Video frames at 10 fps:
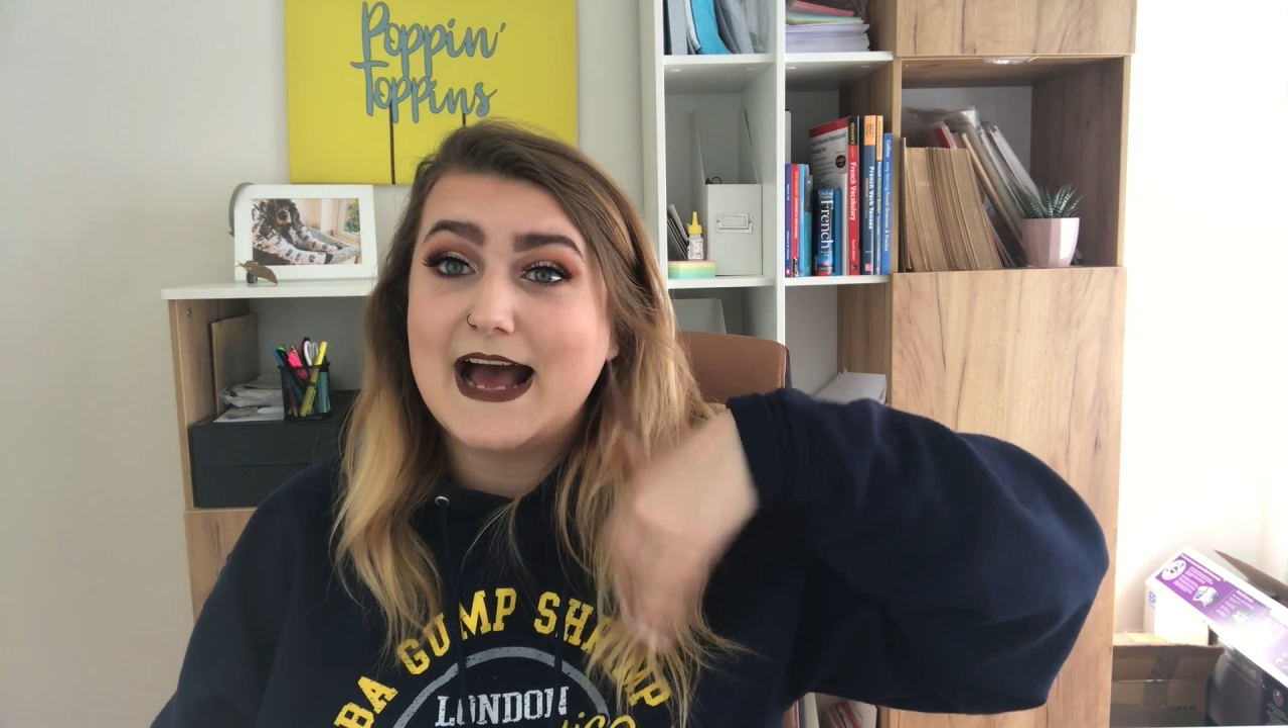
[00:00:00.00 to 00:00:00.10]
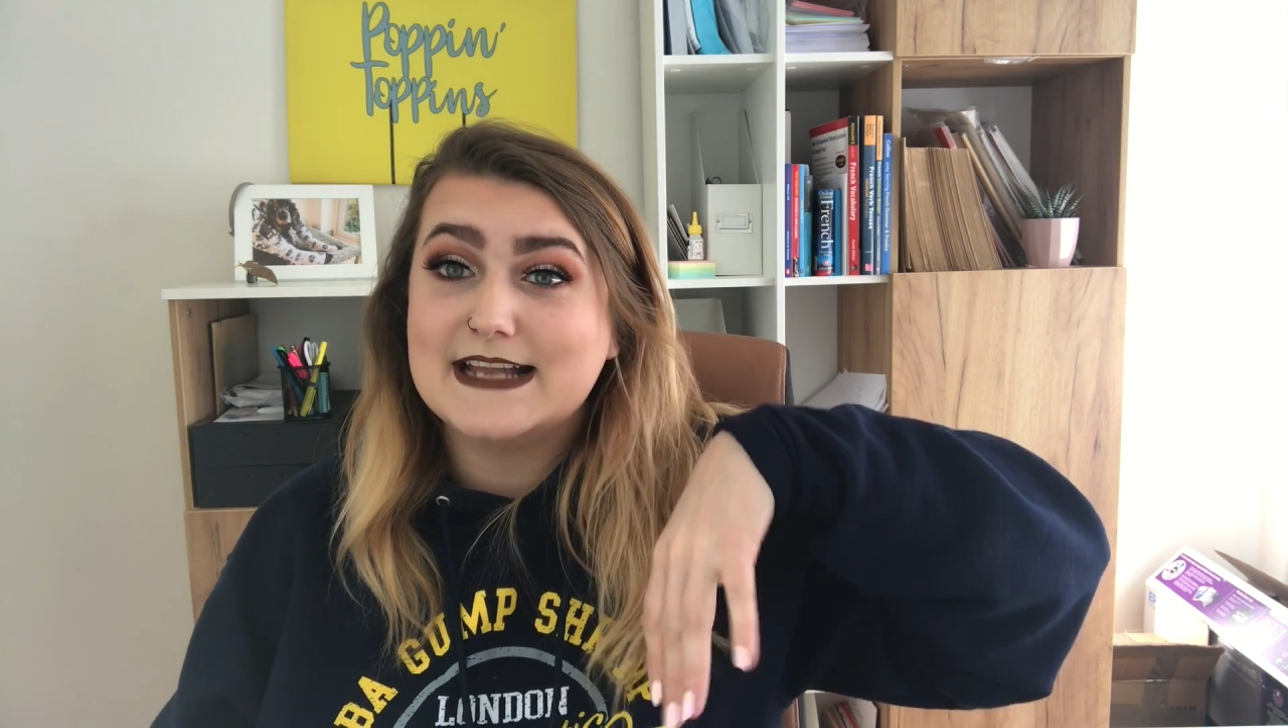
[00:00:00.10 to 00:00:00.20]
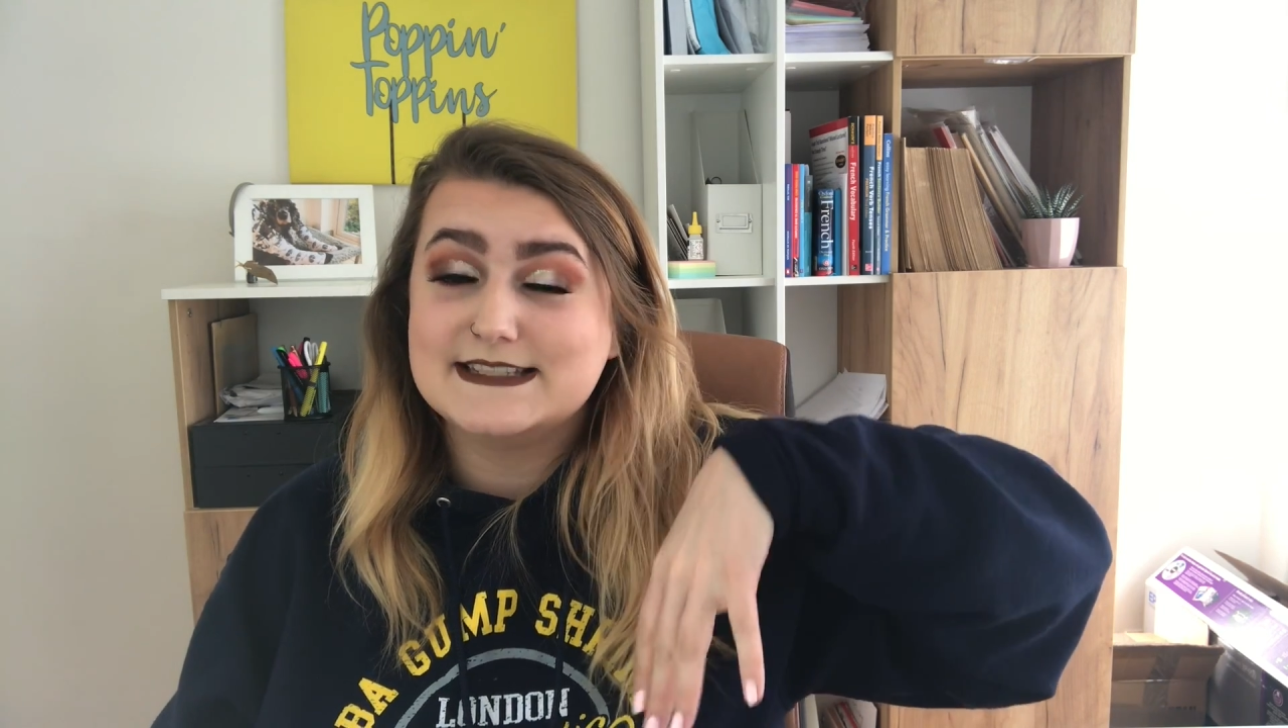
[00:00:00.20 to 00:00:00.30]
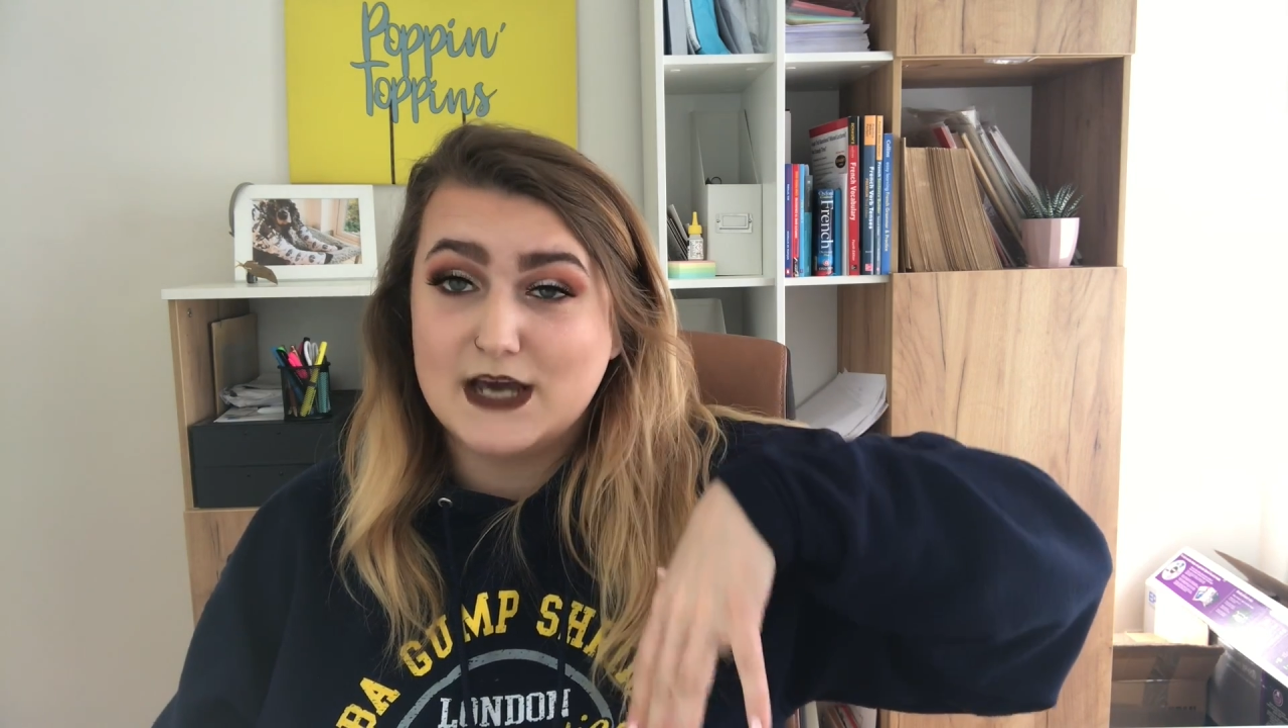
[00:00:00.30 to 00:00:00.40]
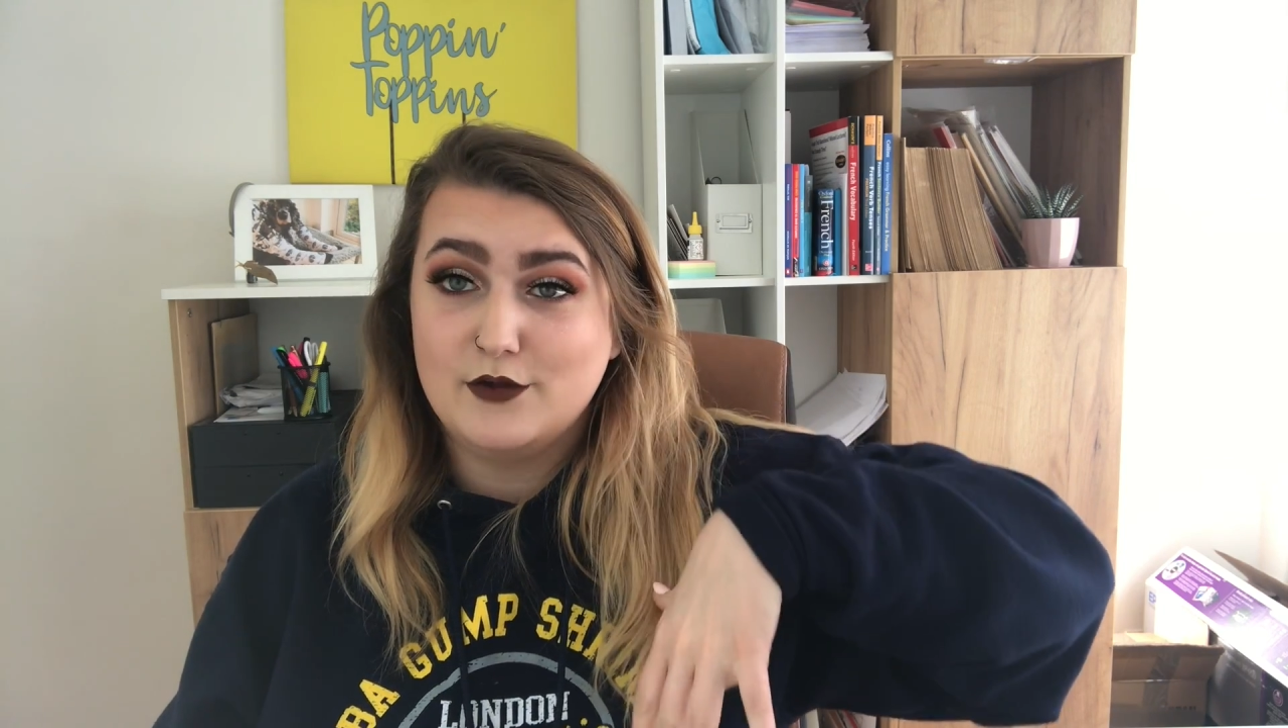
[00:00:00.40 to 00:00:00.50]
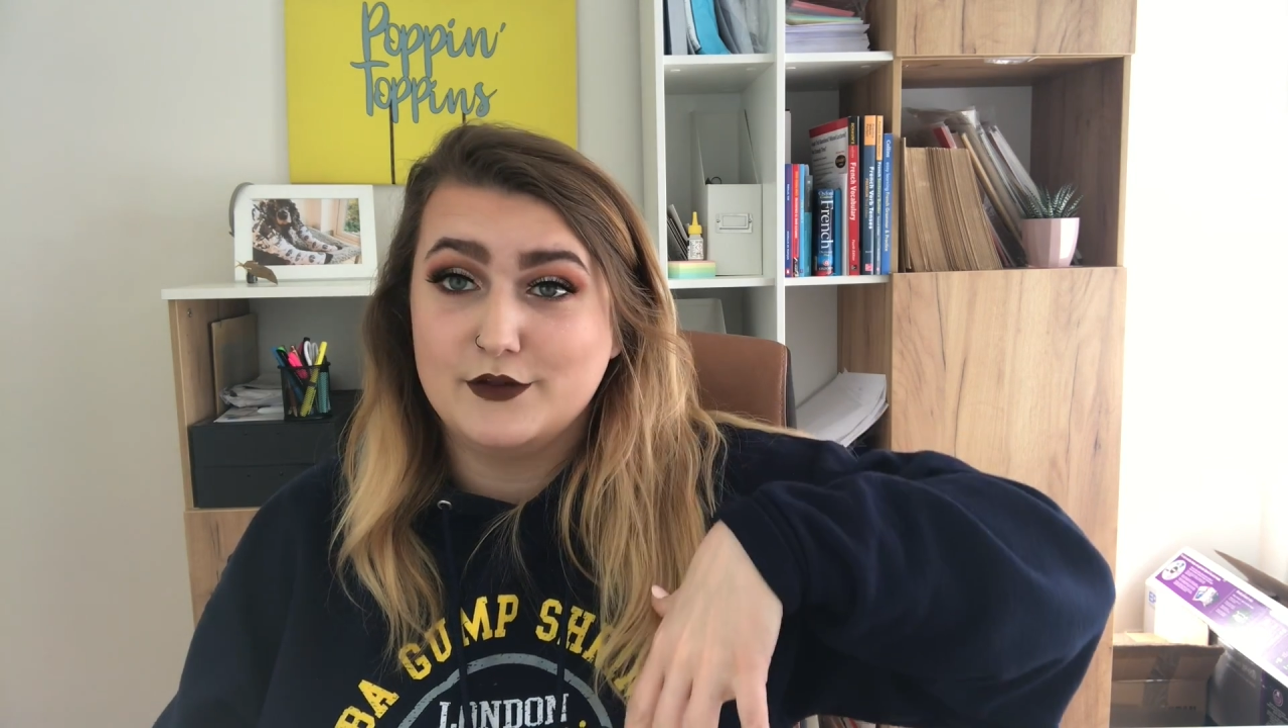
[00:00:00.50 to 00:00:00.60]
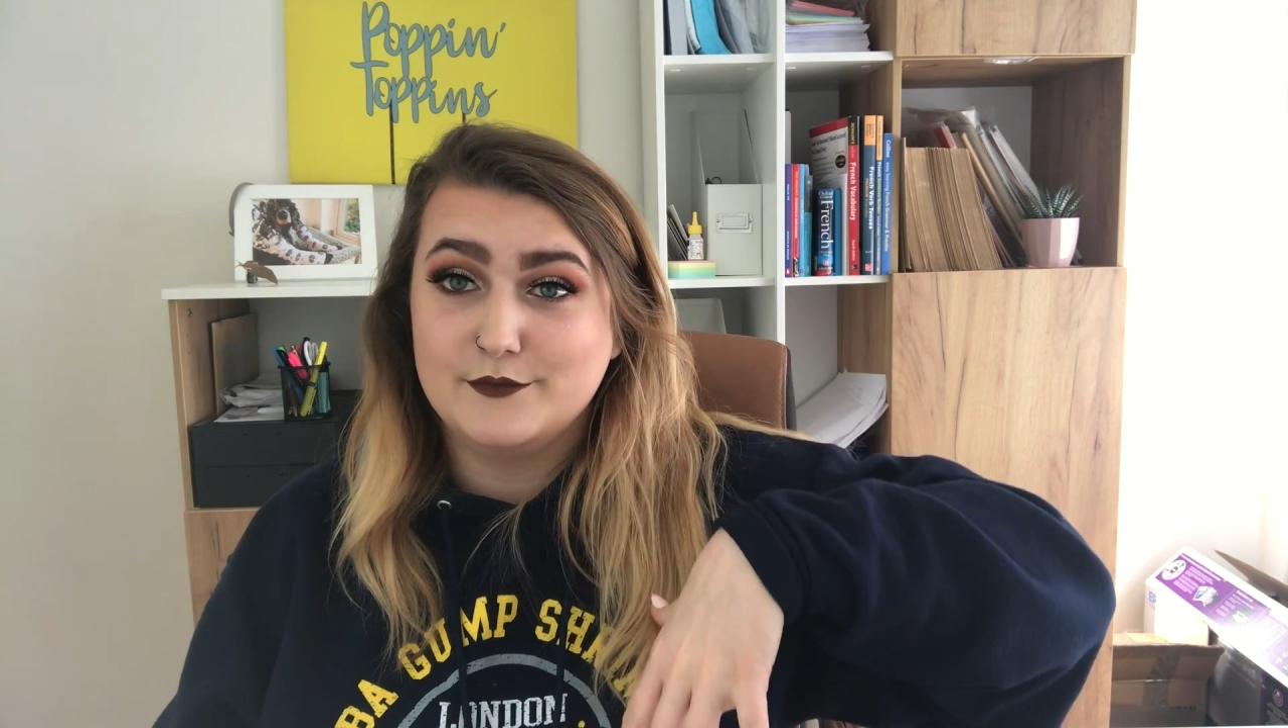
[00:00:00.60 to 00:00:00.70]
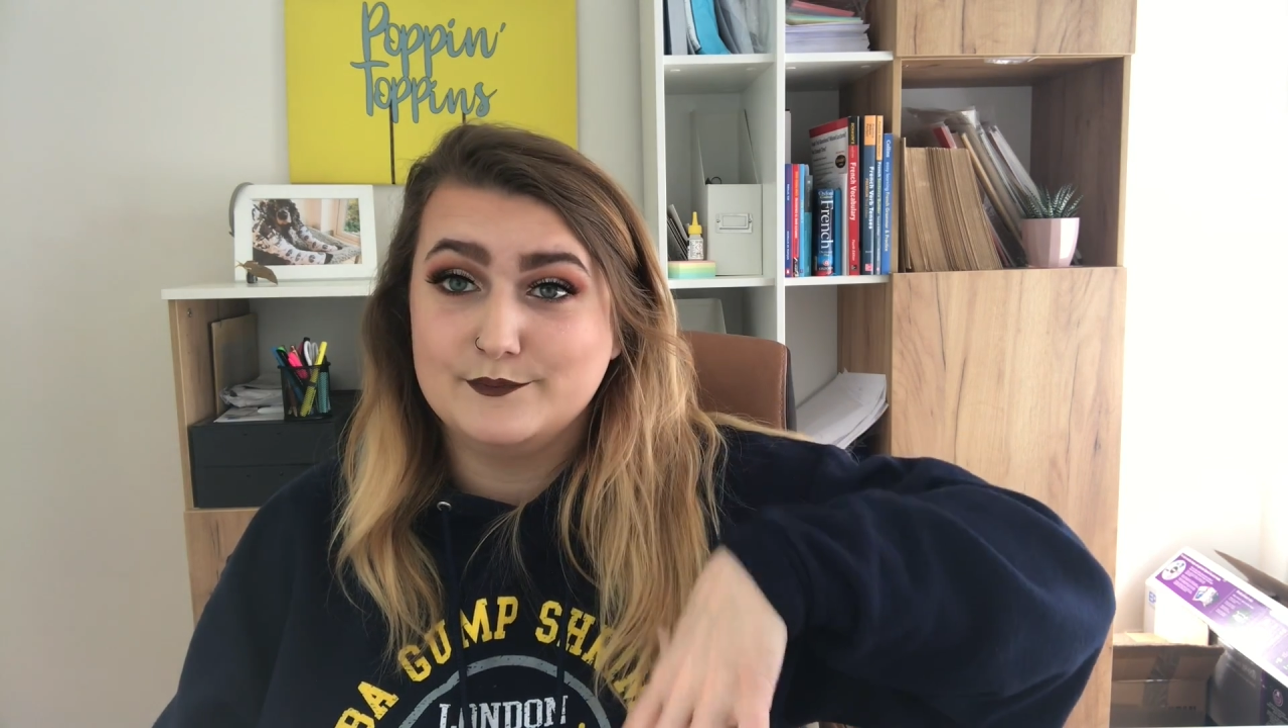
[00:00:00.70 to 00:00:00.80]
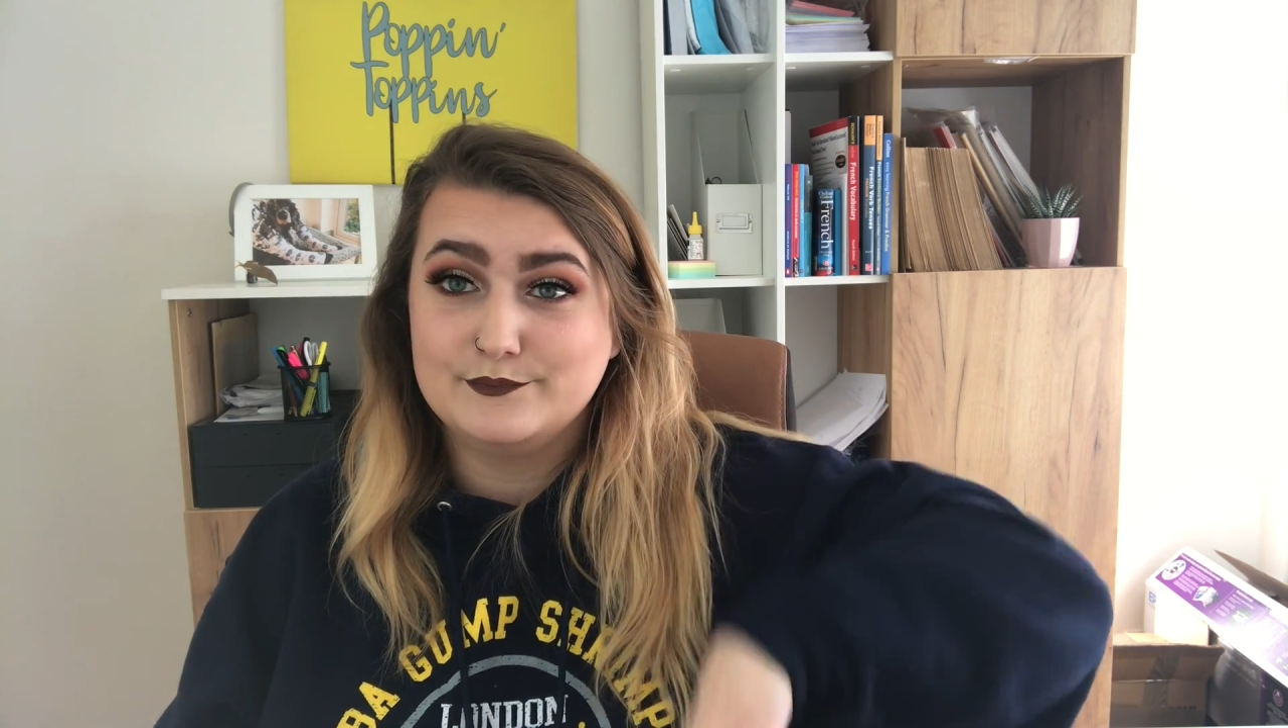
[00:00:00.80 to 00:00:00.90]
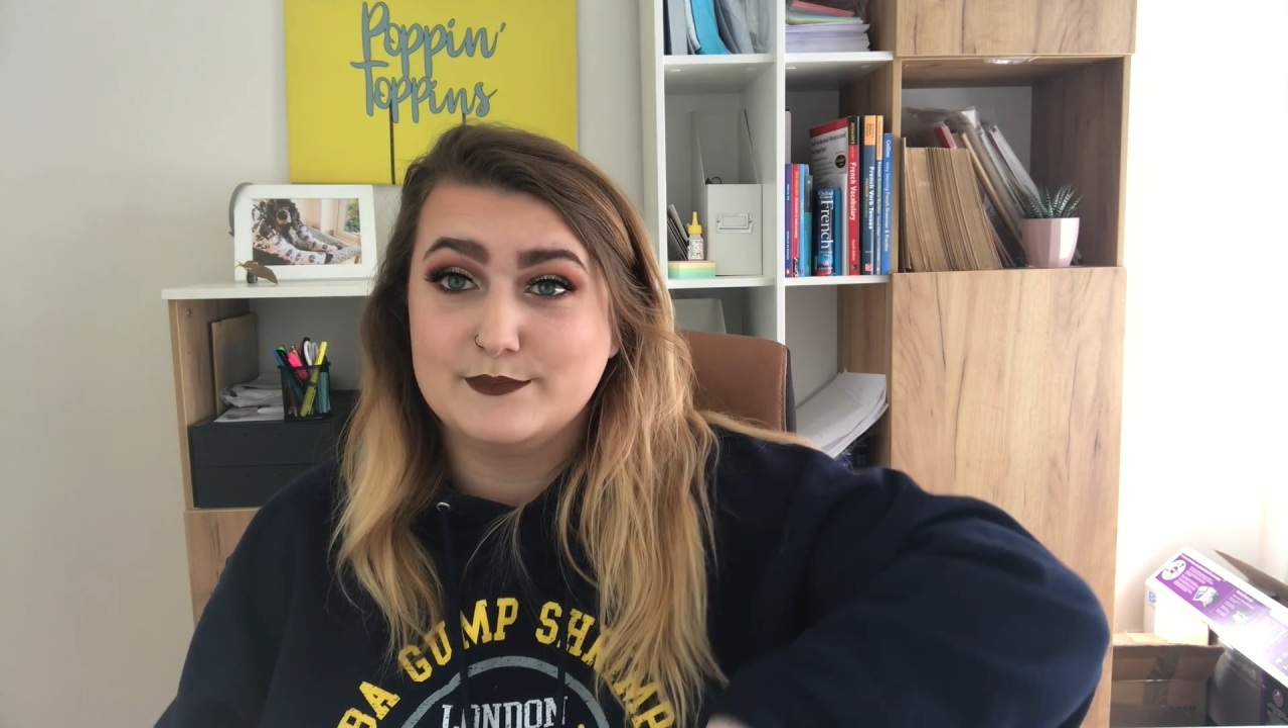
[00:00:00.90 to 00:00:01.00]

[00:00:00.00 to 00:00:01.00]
and tell them,